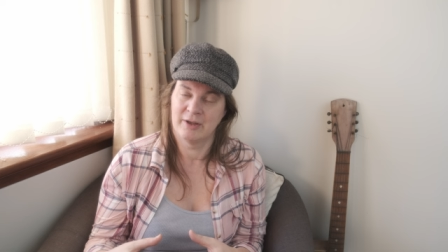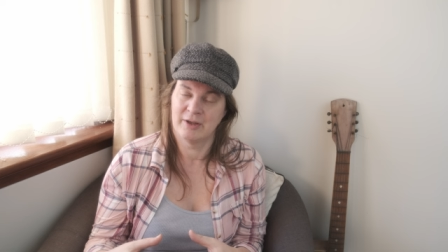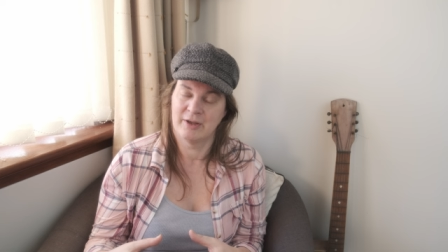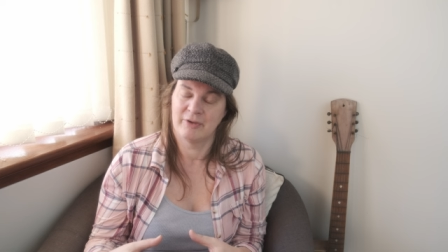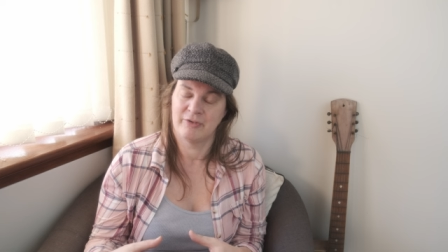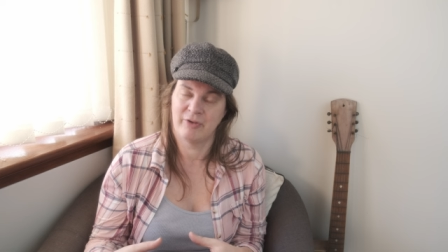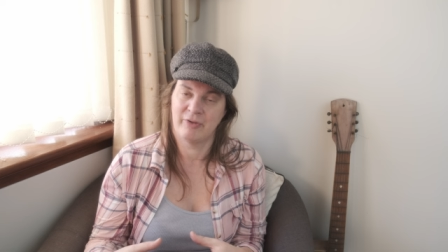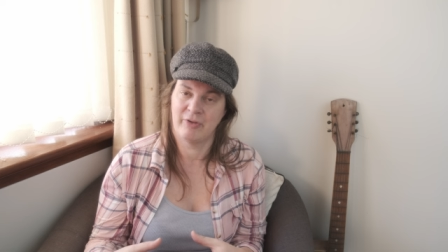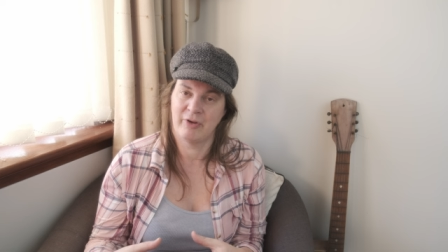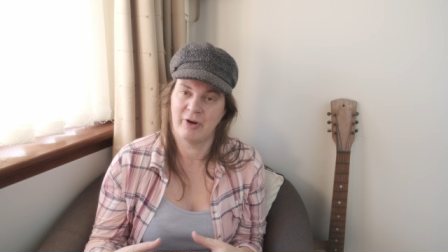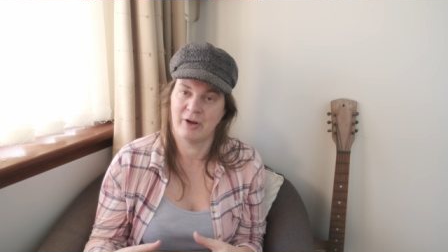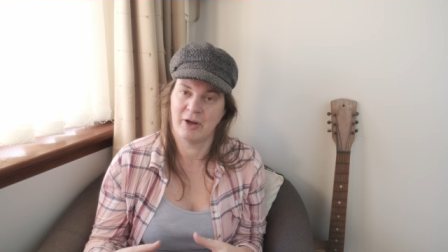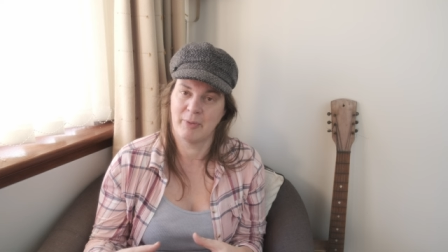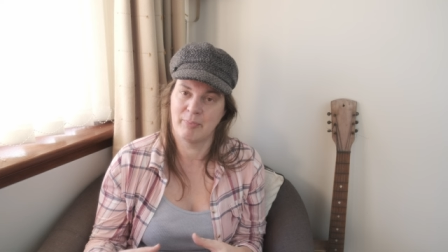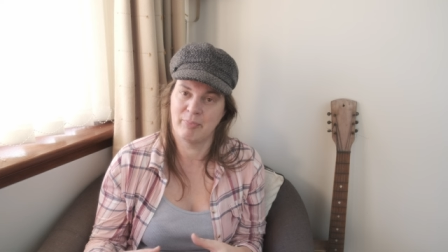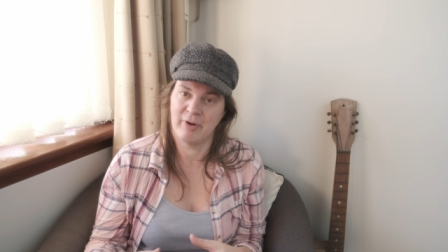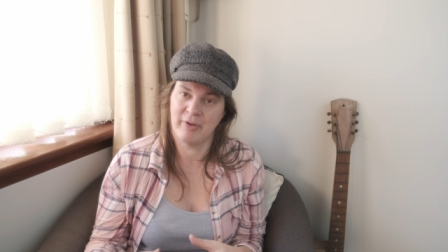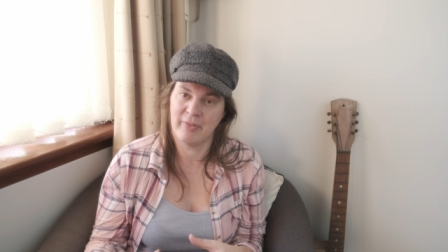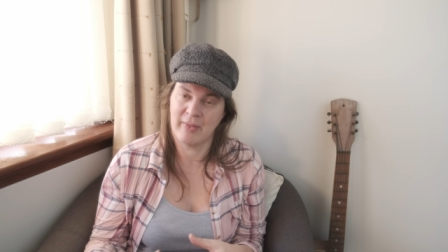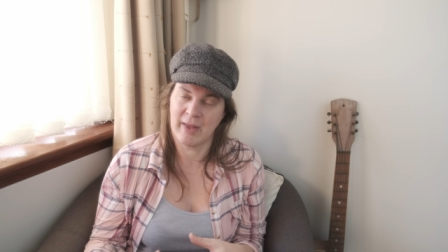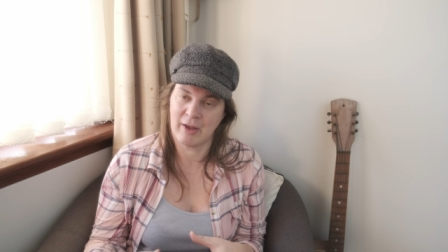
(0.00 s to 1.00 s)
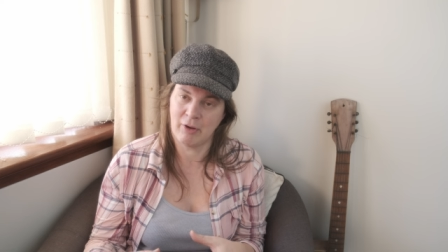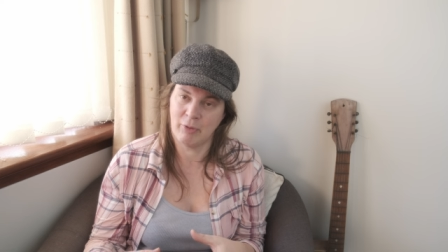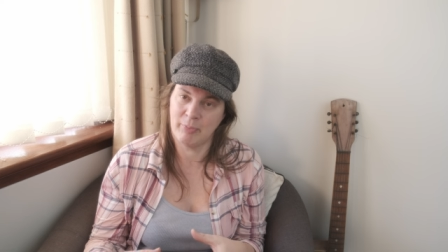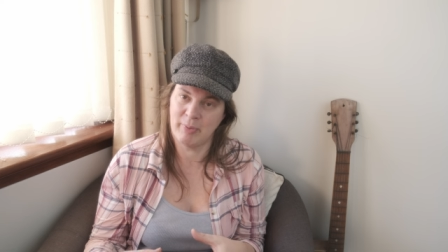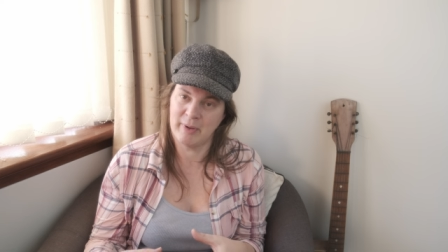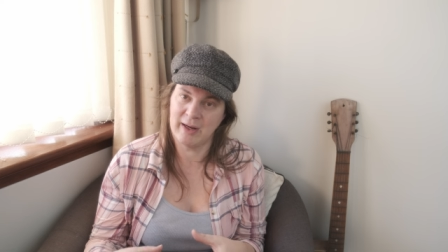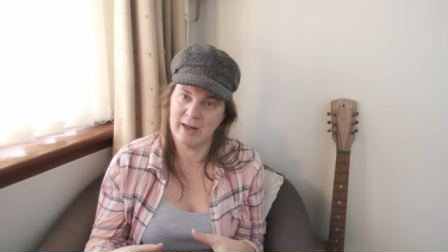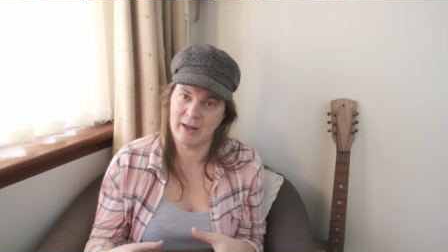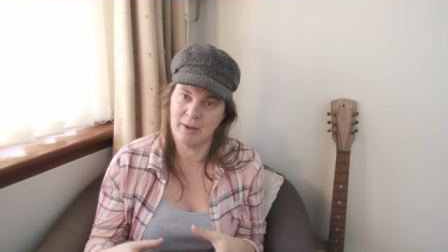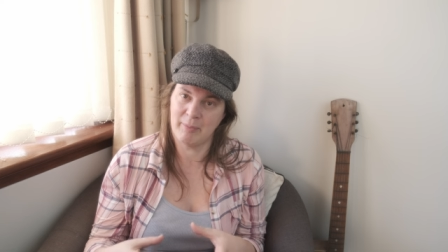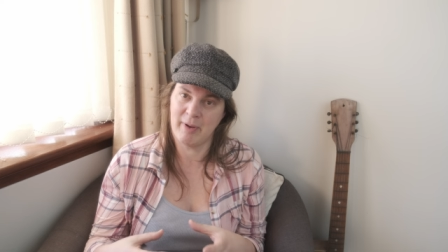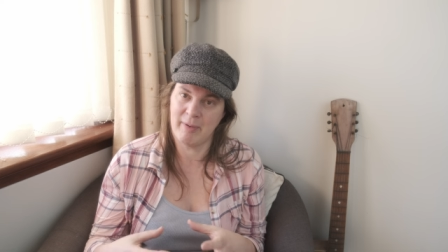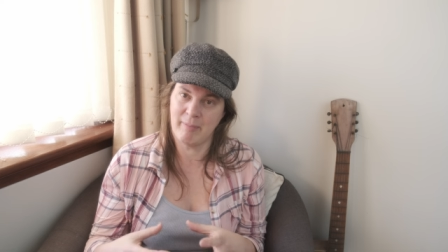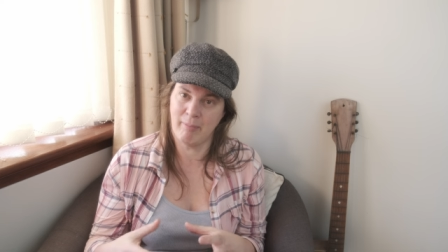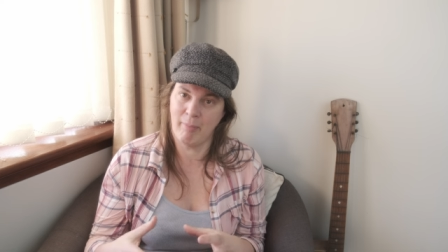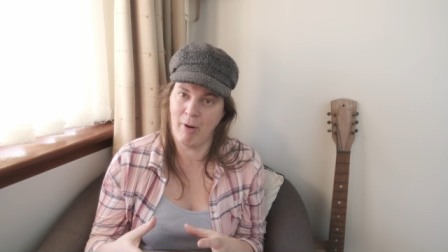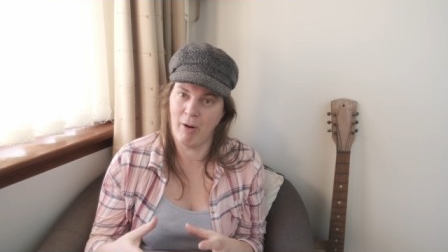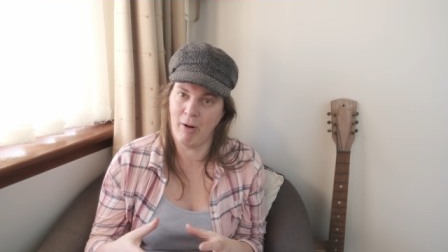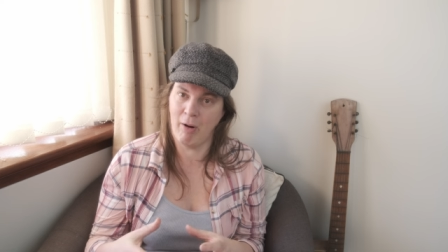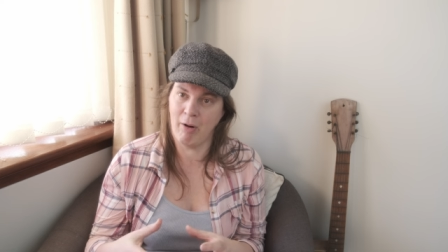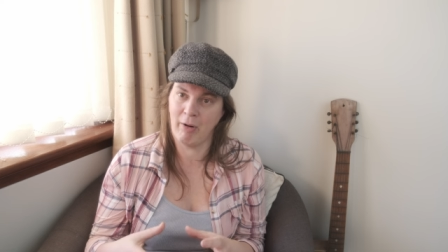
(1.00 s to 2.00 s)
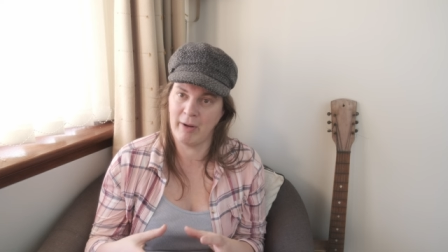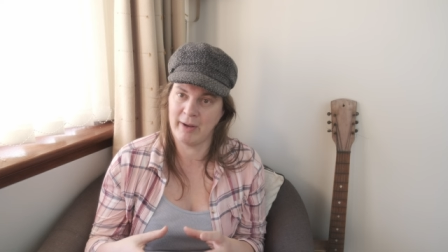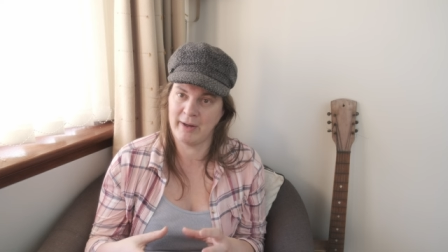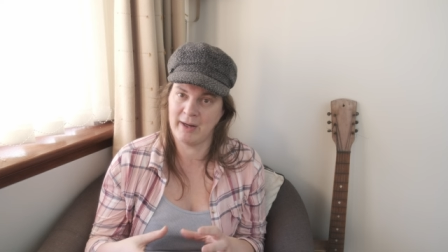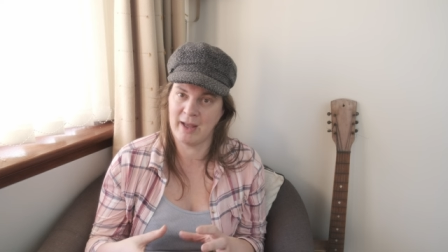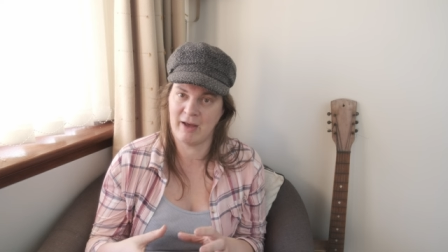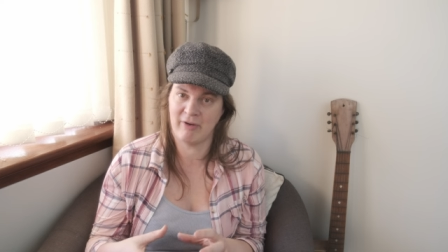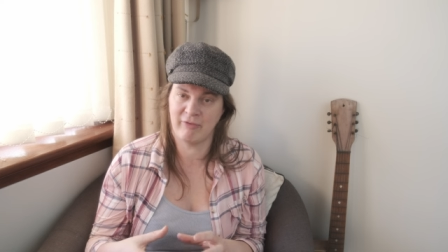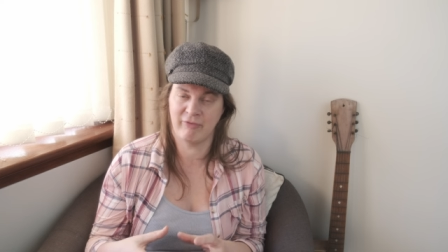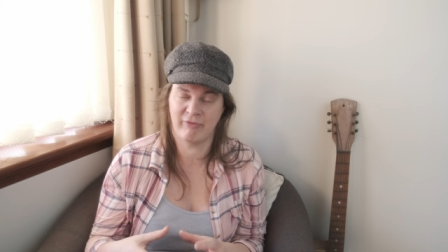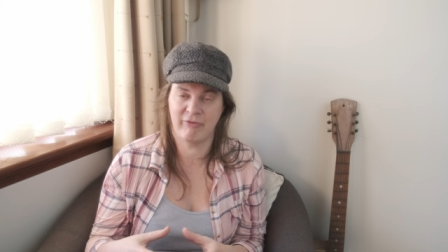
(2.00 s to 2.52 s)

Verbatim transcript: so that I could bring that up a little bit more and have